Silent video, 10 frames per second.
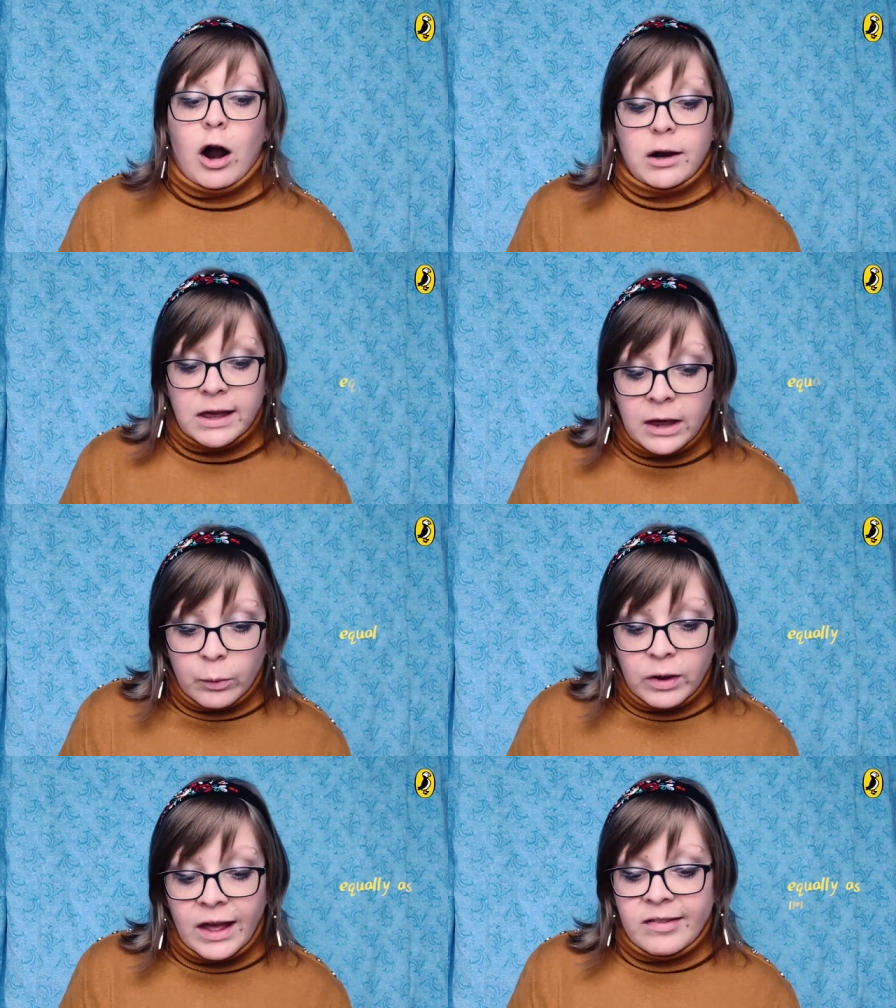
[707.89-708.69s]
are
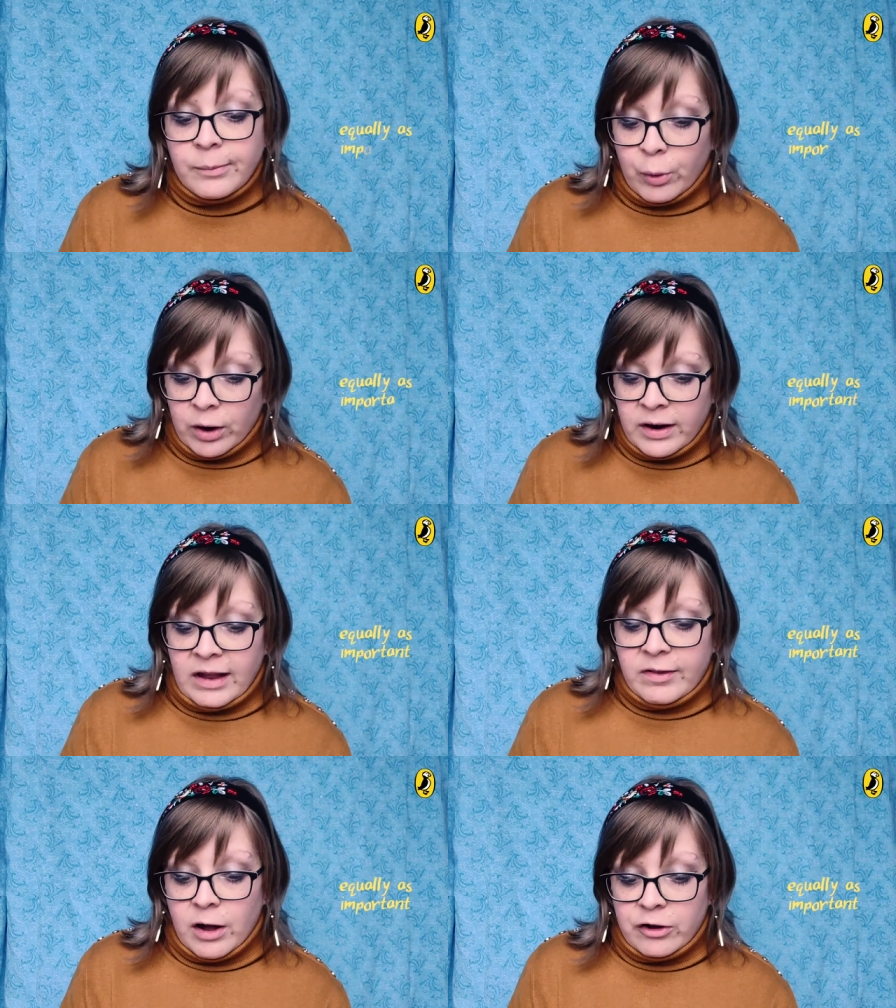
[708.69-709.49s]
equally as
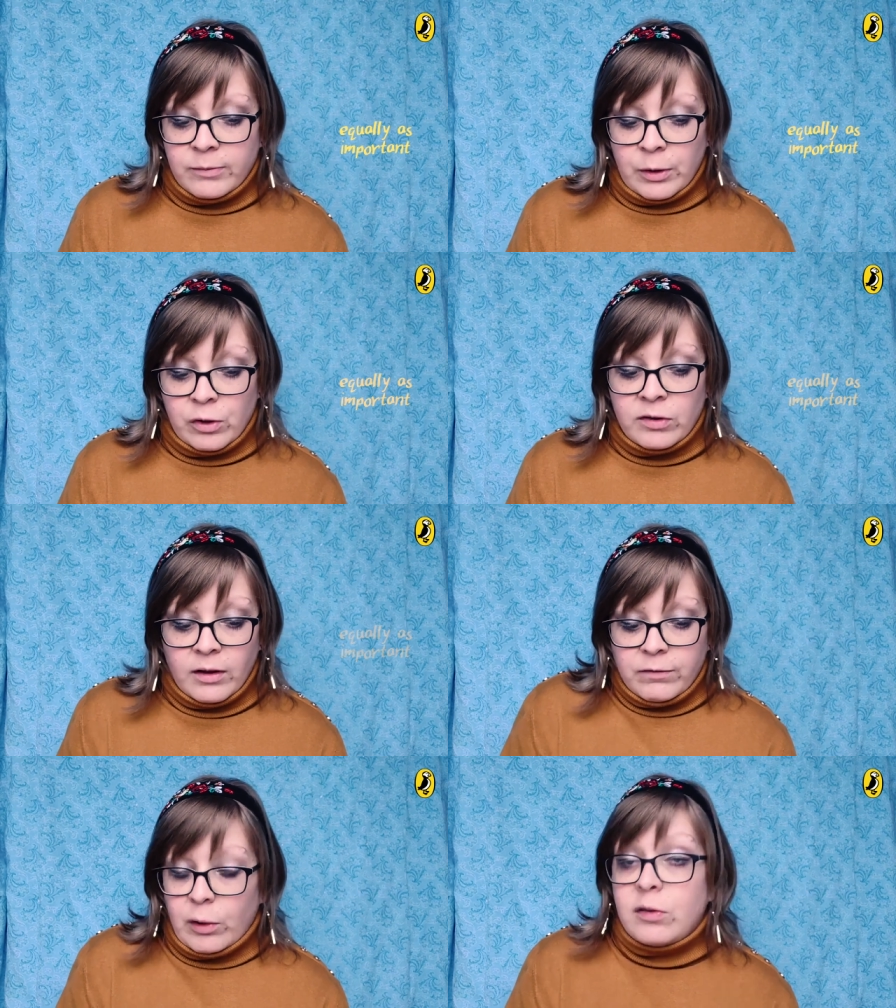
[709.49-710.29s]
important as the
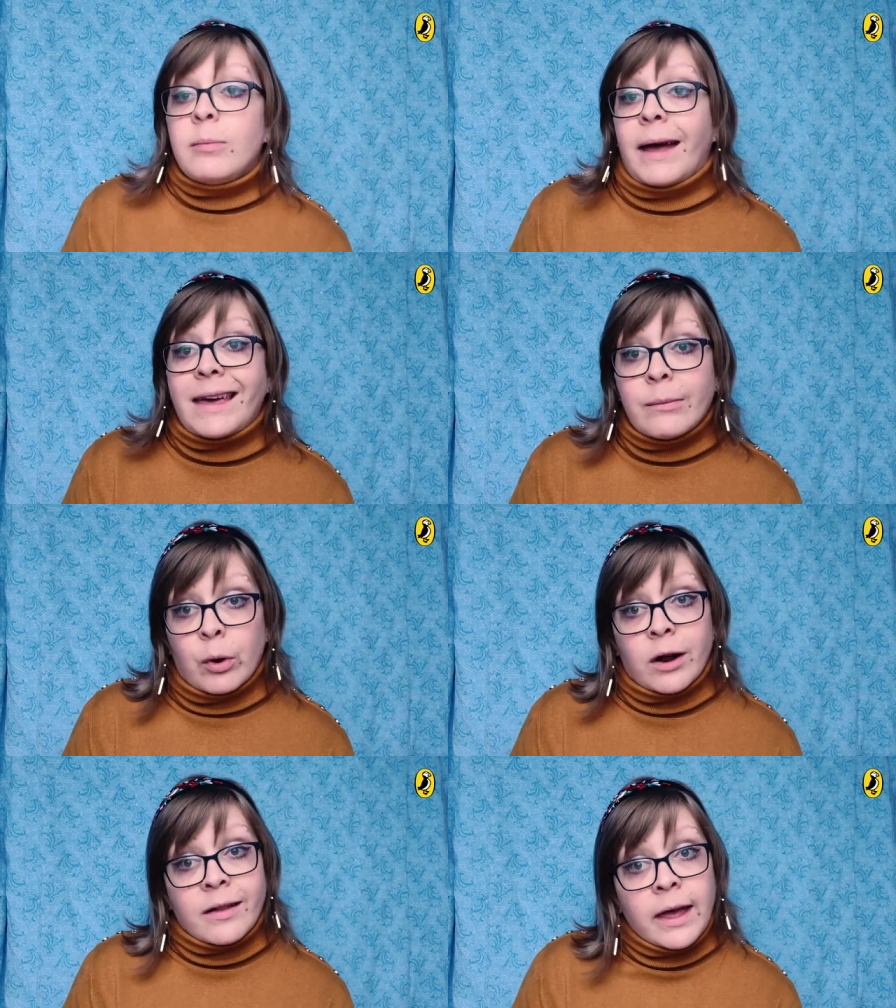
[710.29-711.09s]
contributions of those who might get
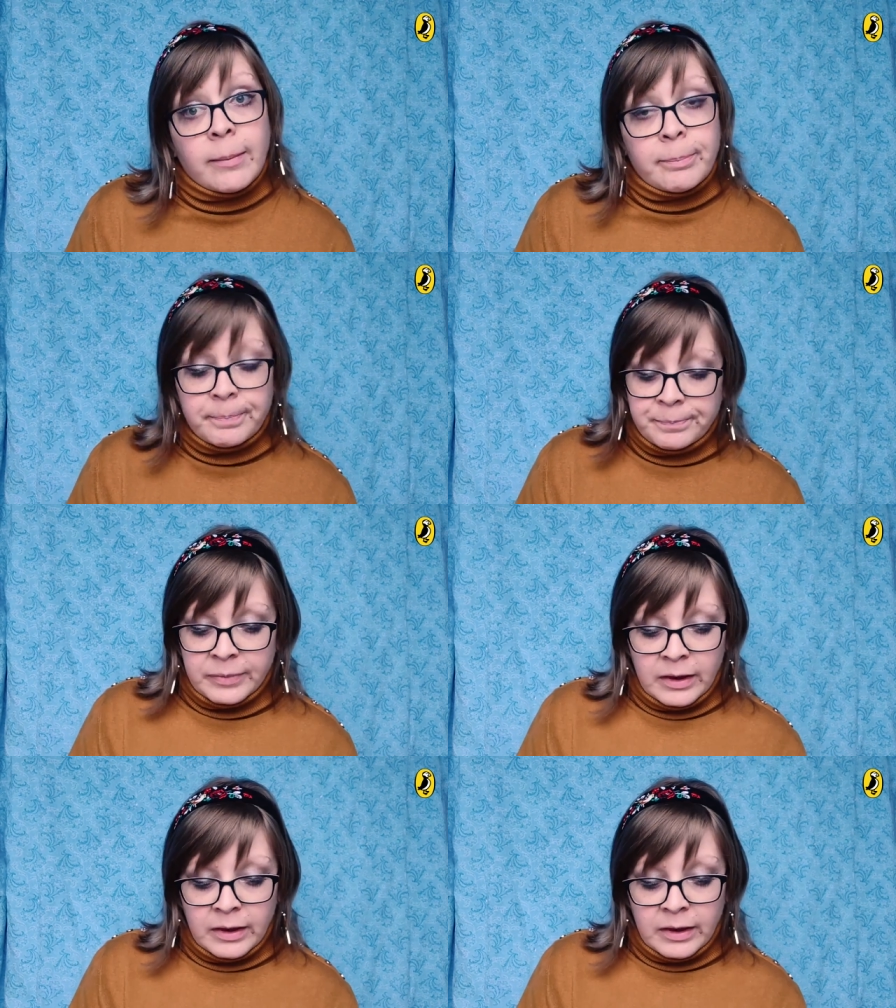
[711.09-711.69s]
more acclaim.